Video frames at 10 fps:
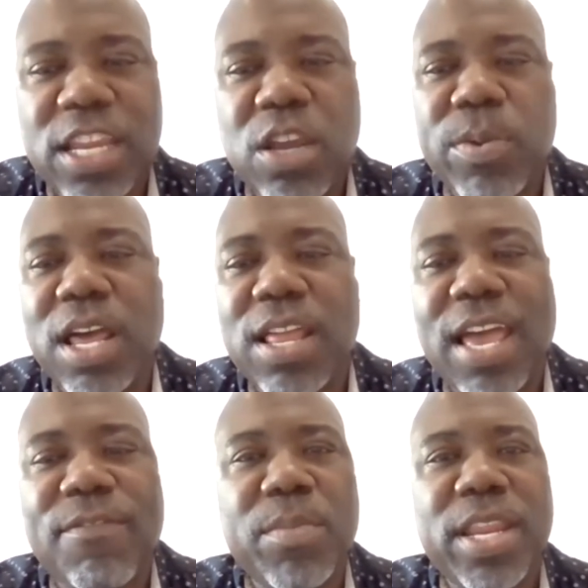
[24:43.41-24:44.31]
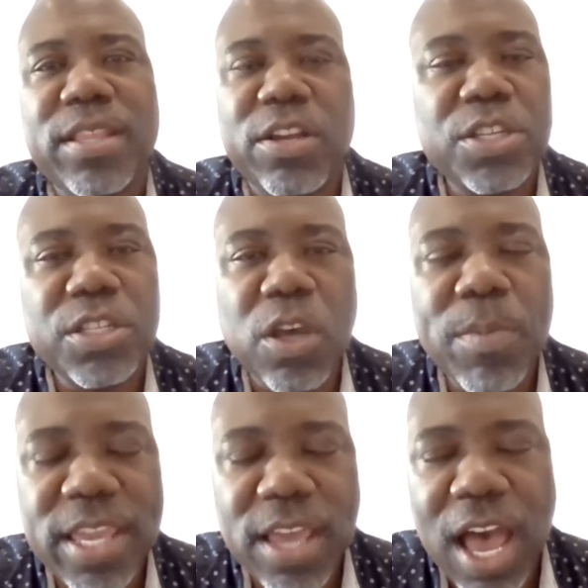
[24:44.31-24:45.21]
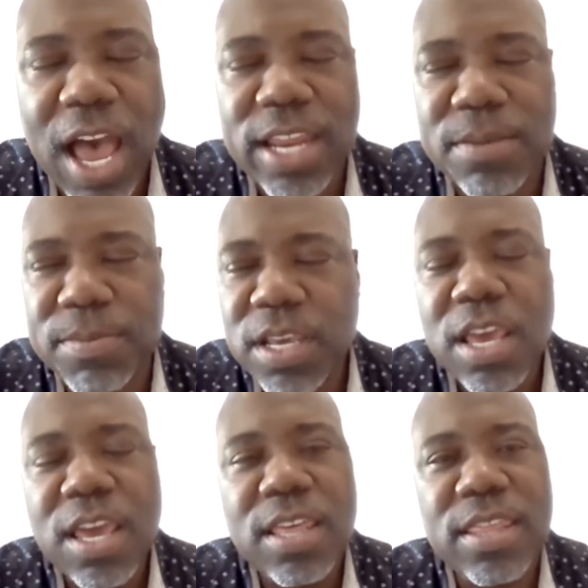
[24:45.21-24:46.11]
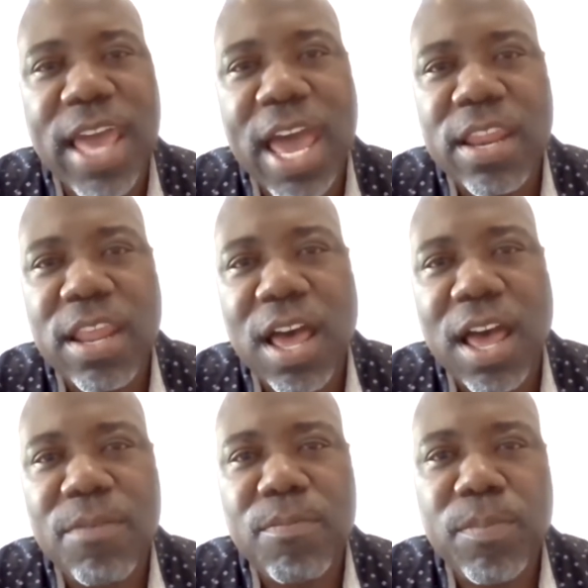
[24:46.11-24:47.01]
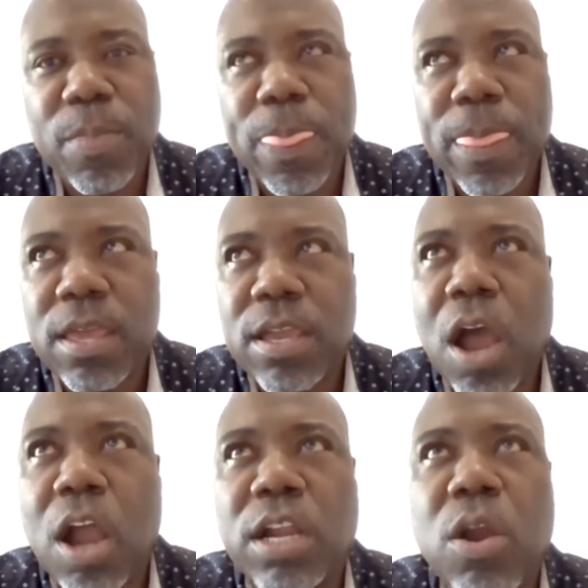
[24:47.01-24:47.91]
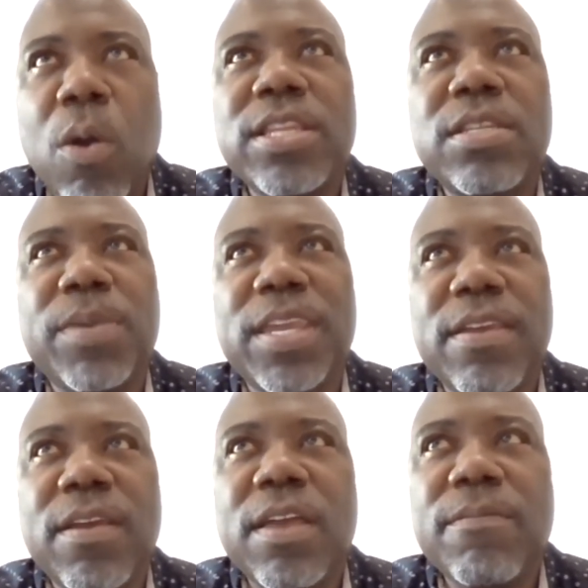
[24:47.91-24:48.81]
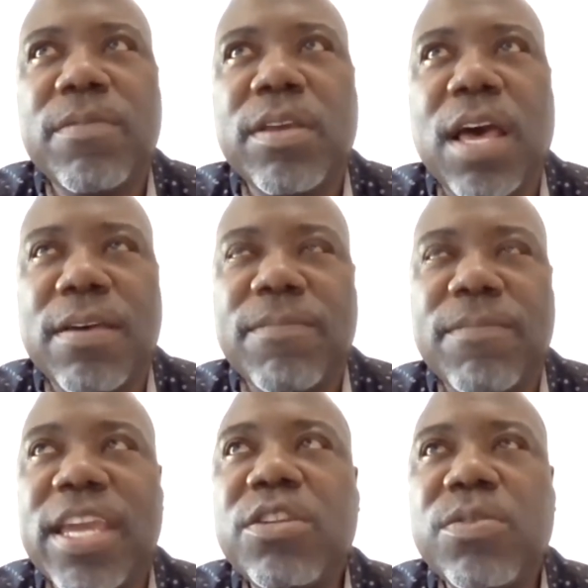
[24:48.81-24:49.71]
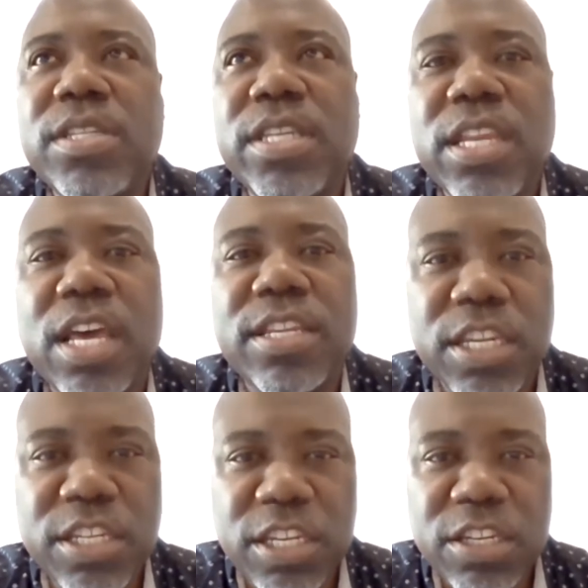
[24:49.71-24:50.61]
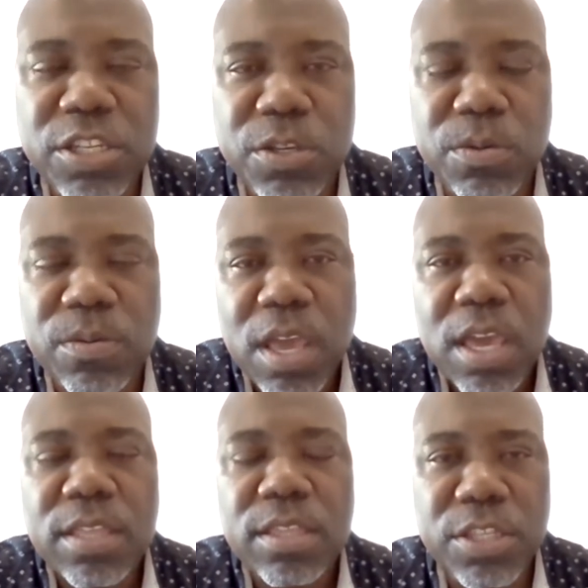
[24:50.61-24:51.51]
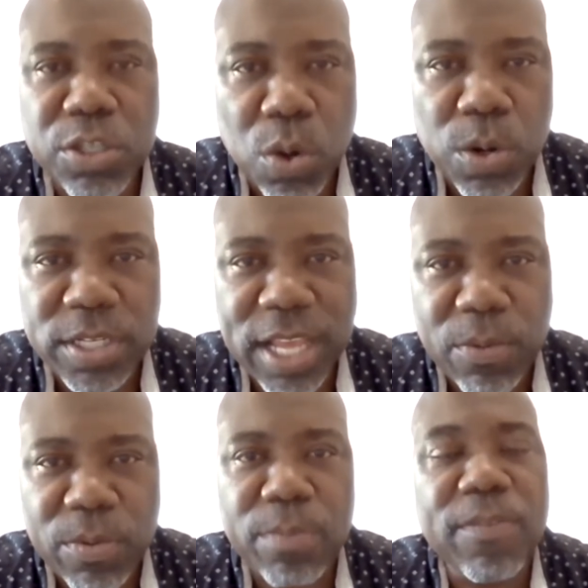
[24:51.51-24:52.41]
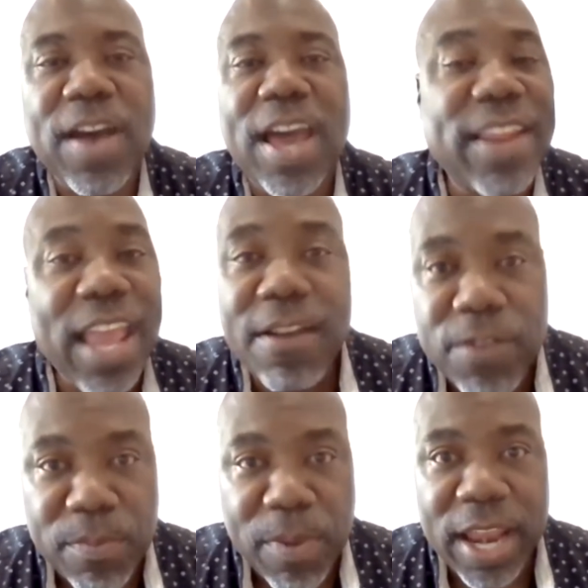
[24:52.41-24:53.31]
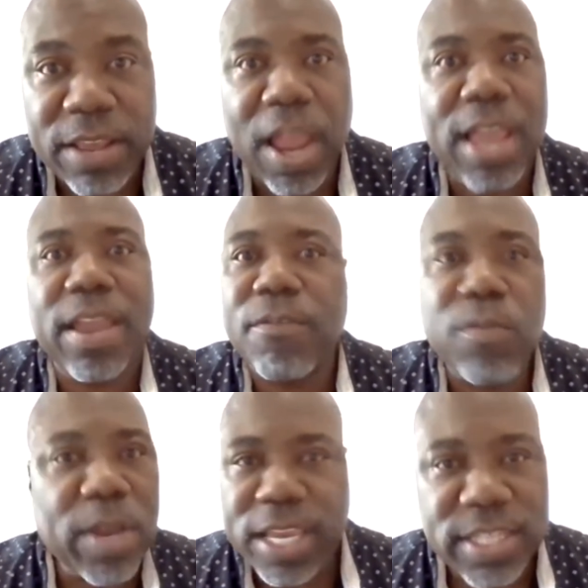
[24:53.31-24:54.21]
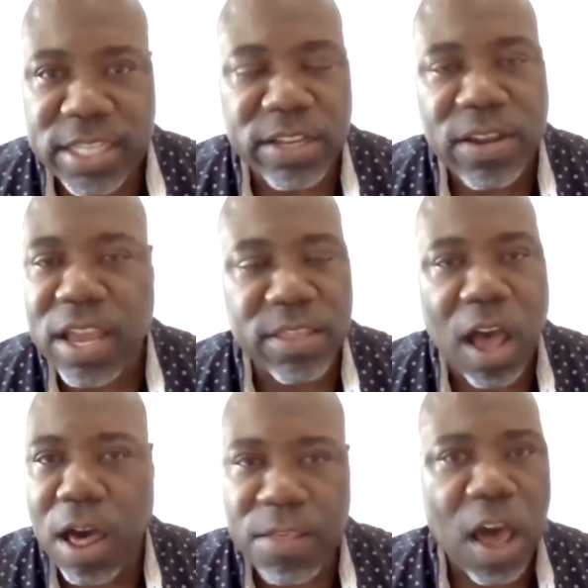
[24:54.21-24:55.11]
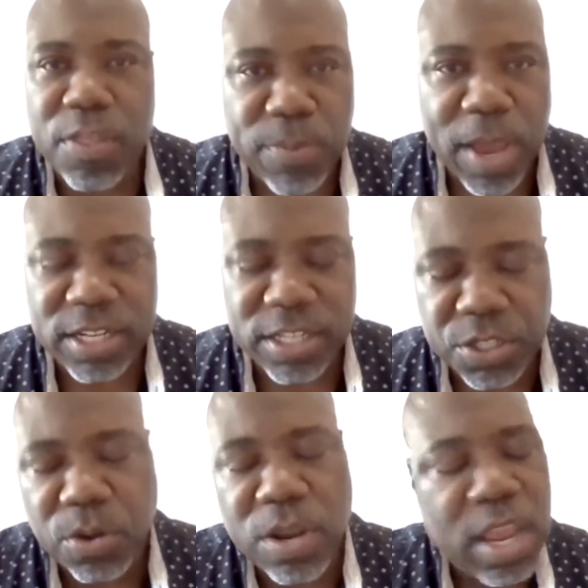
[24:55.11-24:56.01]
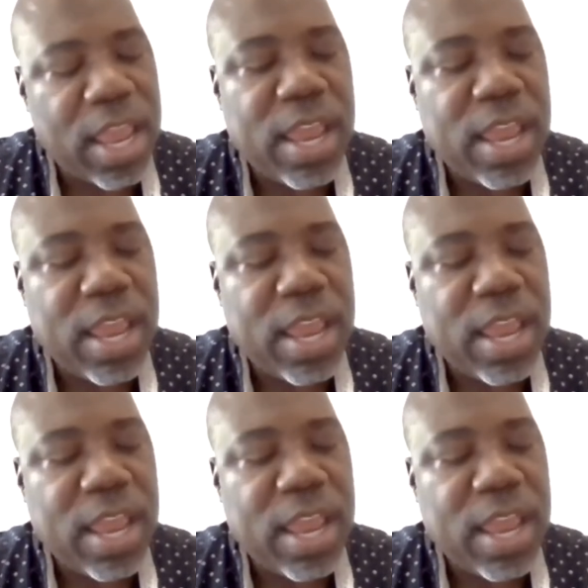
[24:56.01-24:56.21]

I know we only have a minute. There are so many items that are going to be an interesting addition to the stores that we are providing everybody, right? Everyone gets their, all the products in the store.